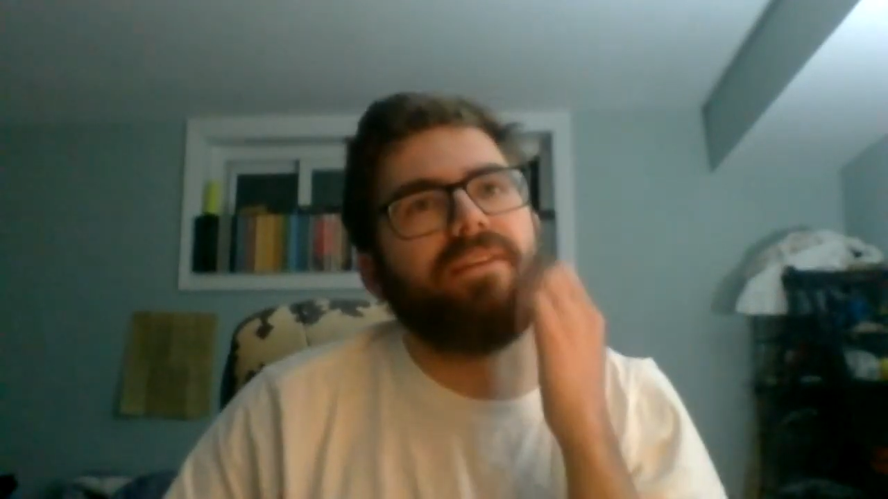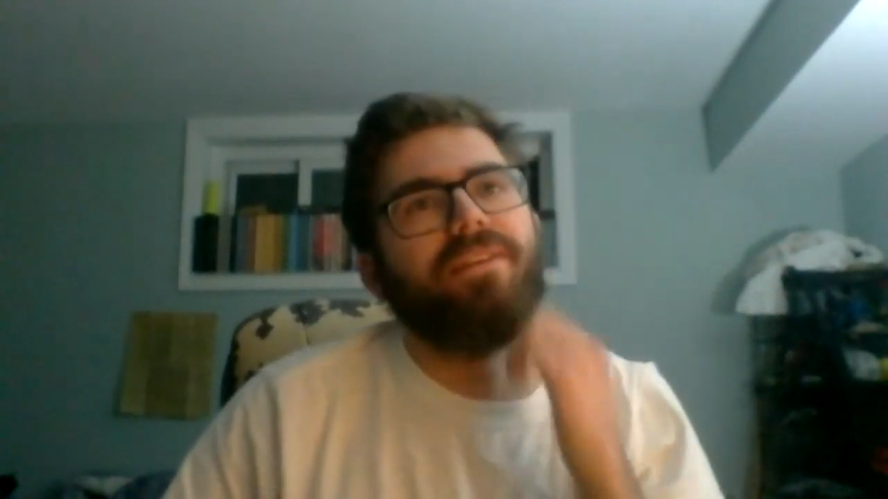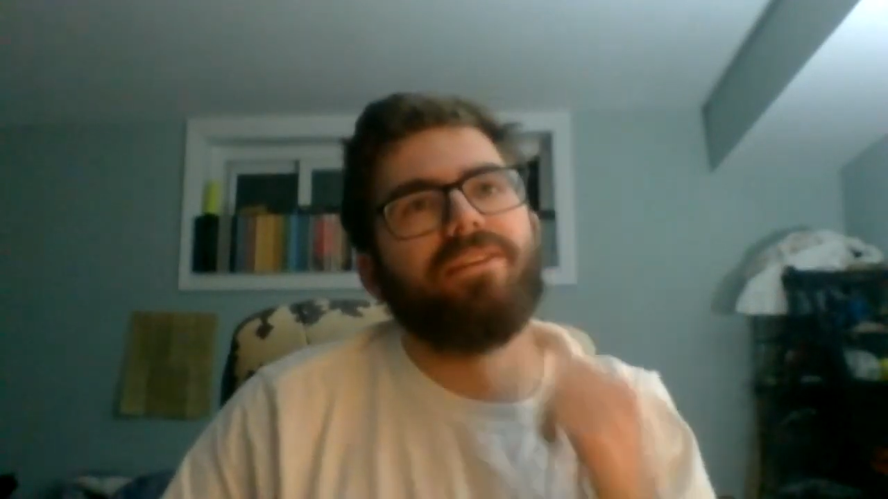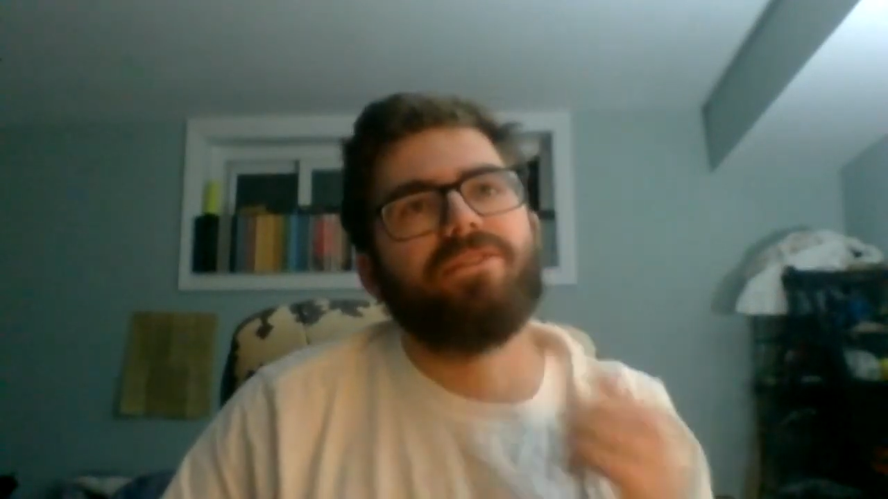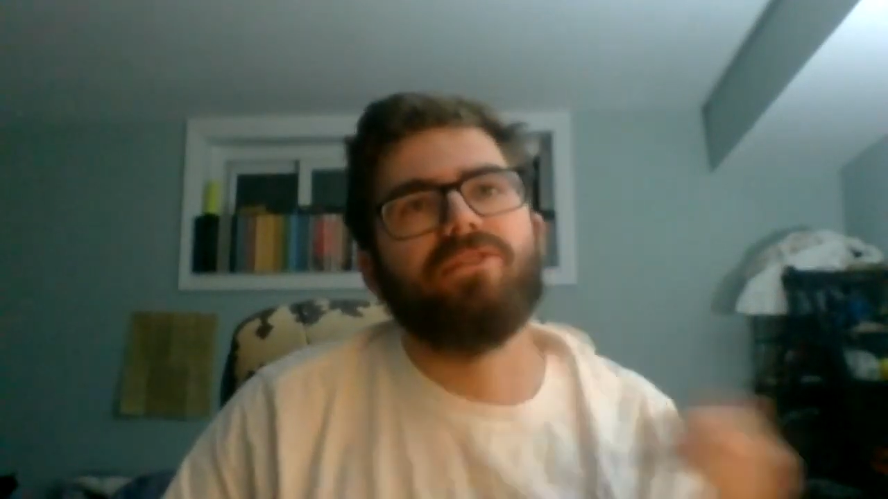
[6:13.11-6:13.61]

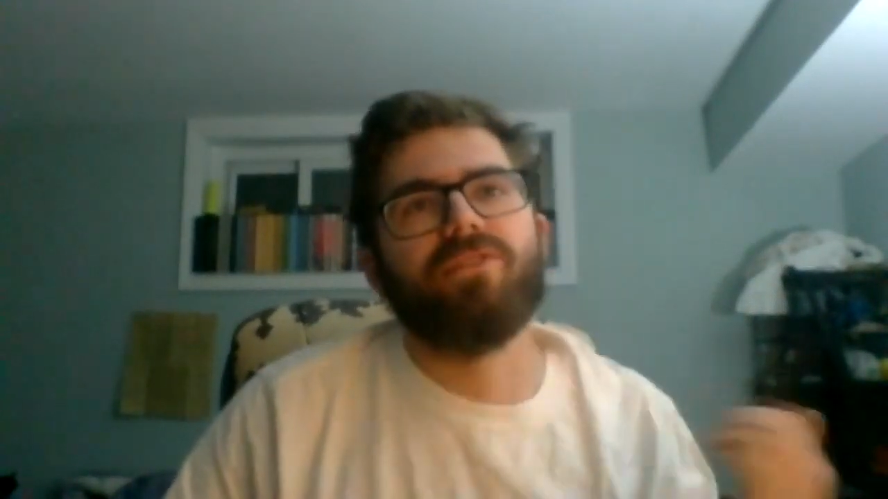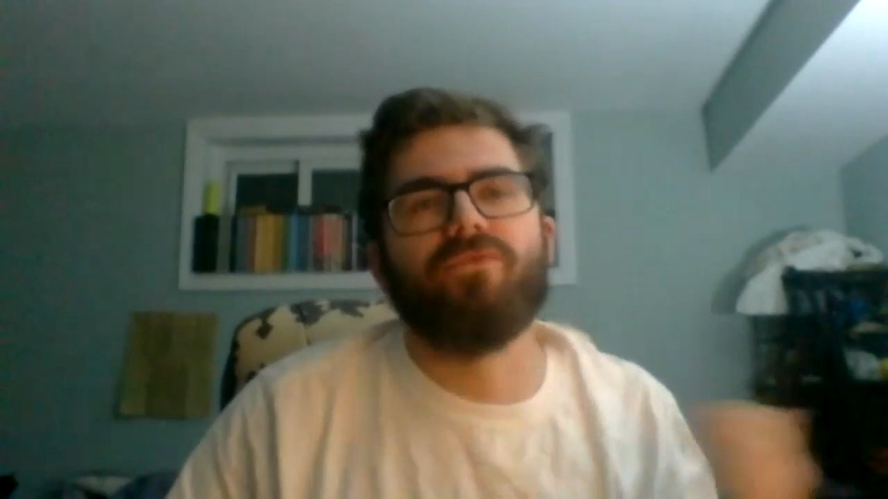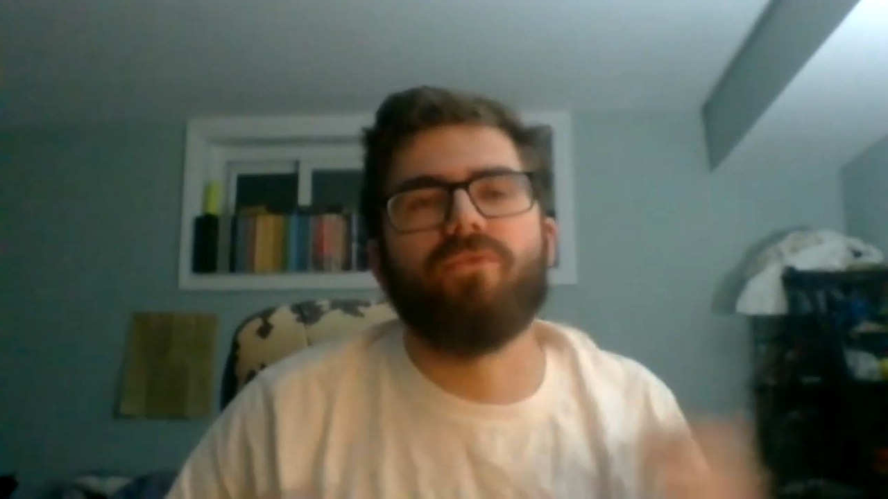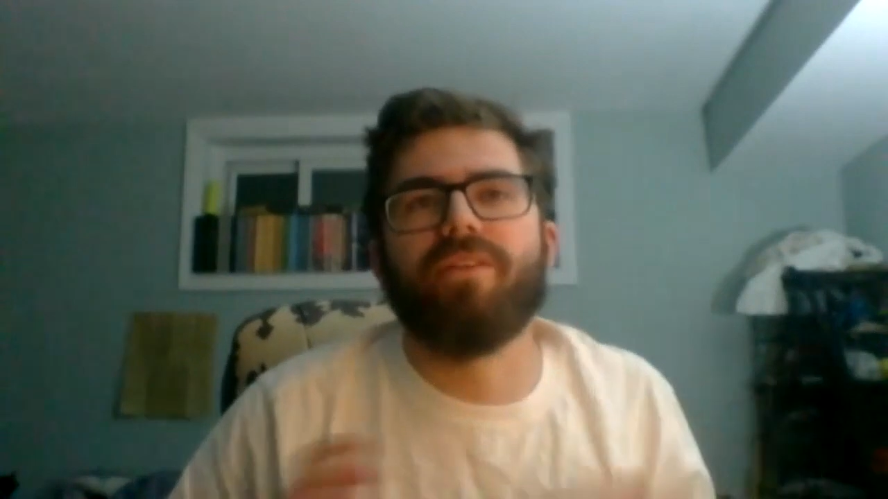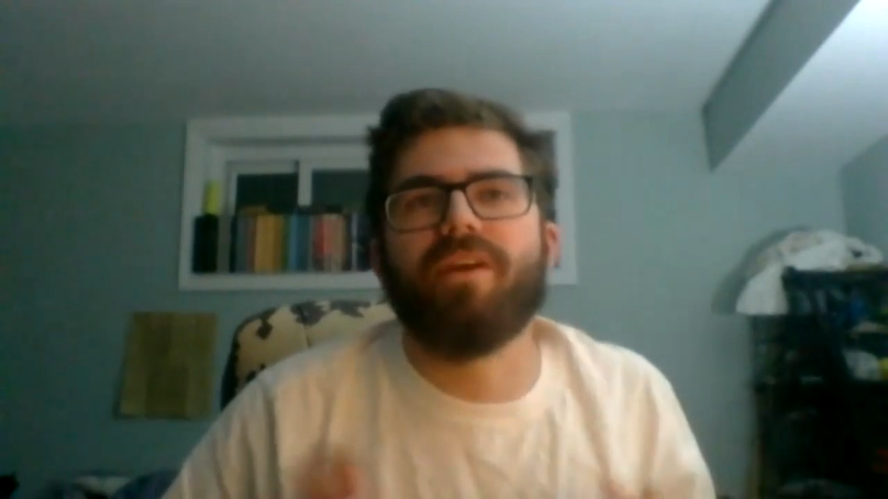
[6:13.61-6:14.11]
conditions
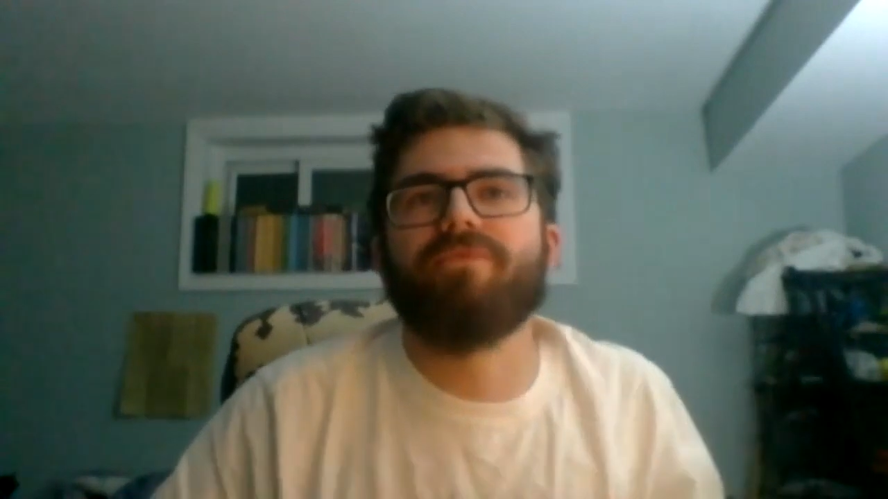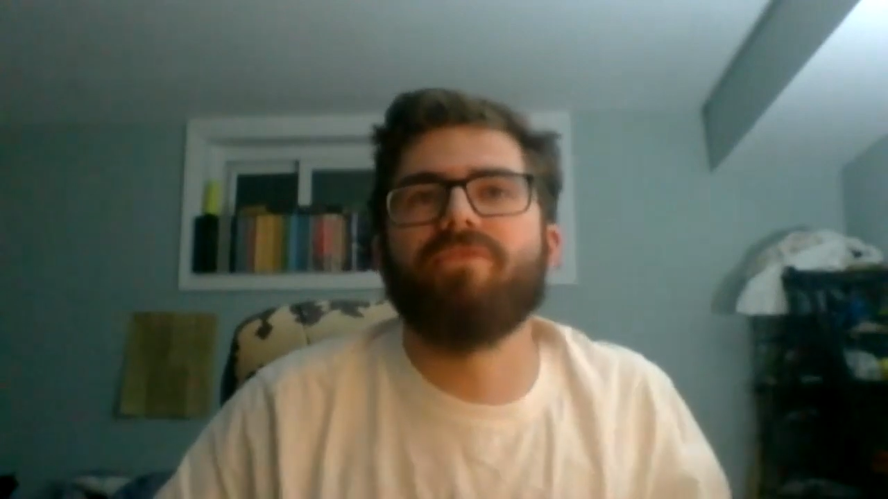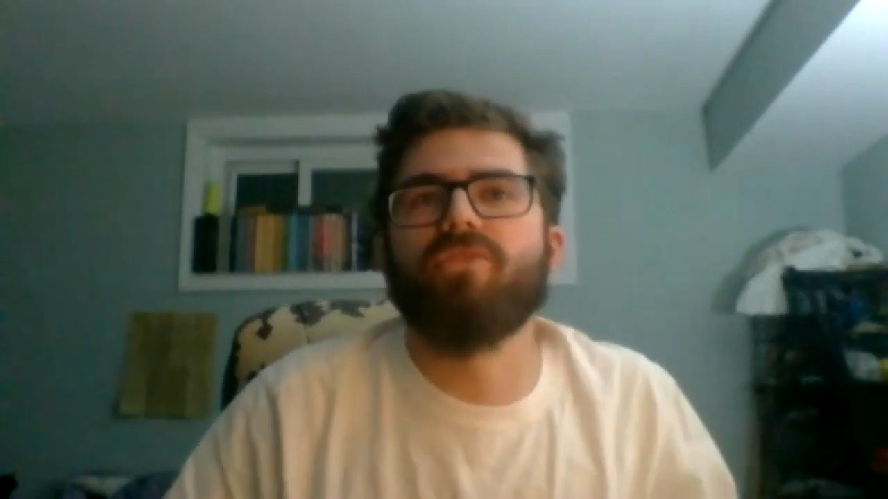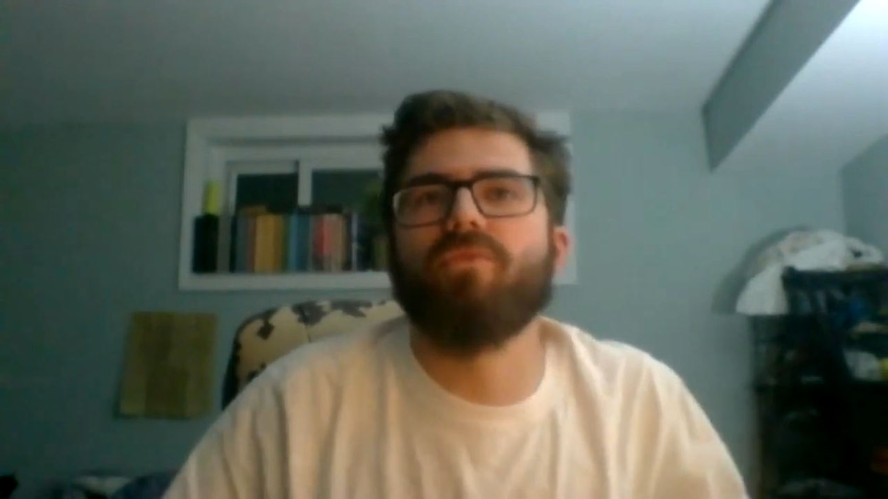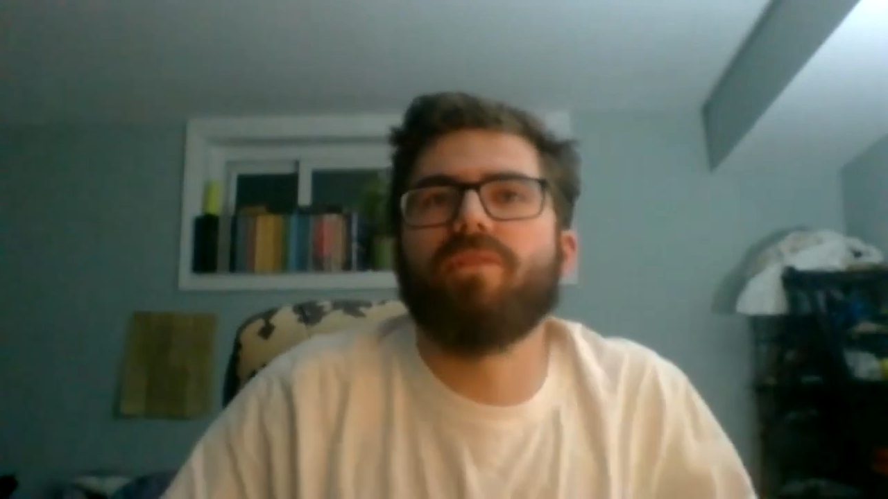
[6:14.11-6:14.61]
of wealth have to do